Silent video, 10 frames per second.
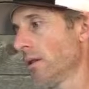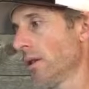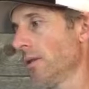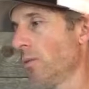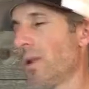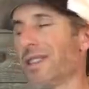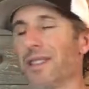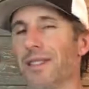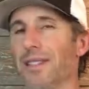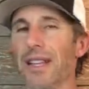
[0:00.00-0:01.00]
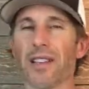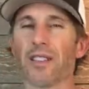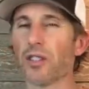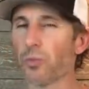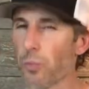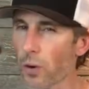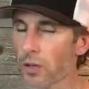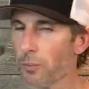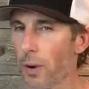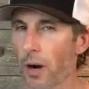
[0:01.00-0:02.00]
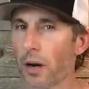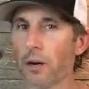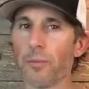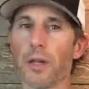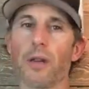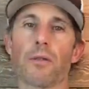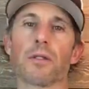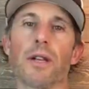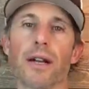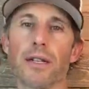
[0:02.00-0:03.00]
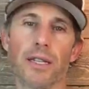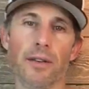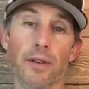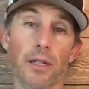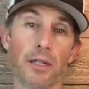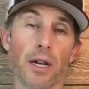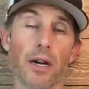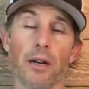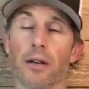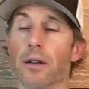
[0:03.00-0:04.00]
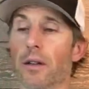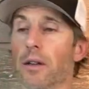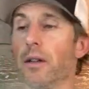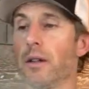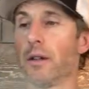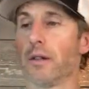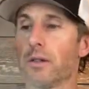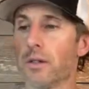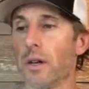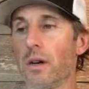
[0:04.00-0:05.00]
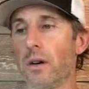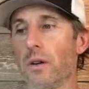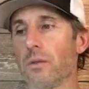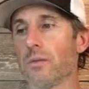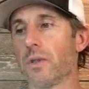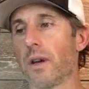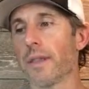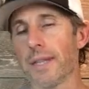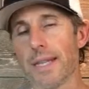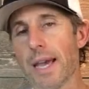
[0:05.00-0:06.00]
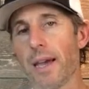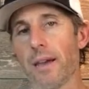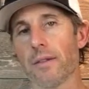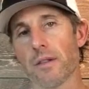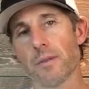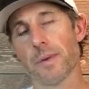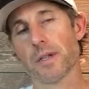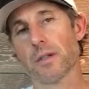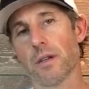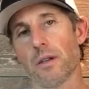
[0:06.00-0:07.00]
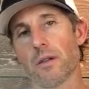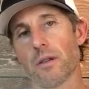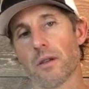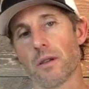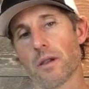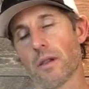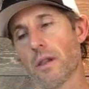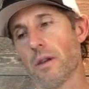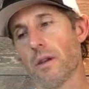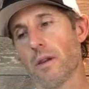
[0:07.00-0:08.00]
It wasn't like a sports bar, but there was a lot of TVs there. So during the day, especially, there